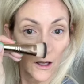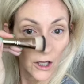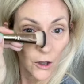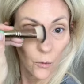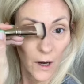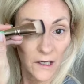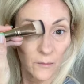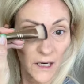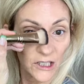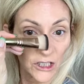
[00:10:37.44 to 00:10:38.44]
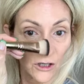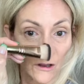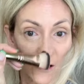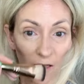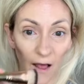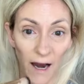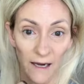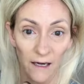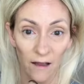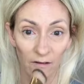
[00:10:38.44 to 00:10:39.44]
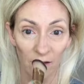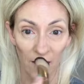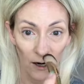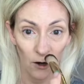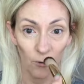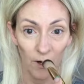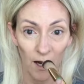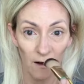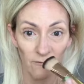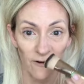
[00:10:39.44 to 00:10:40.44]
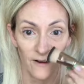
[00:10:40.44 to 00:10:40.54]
you want to make sure the line is narrow enough.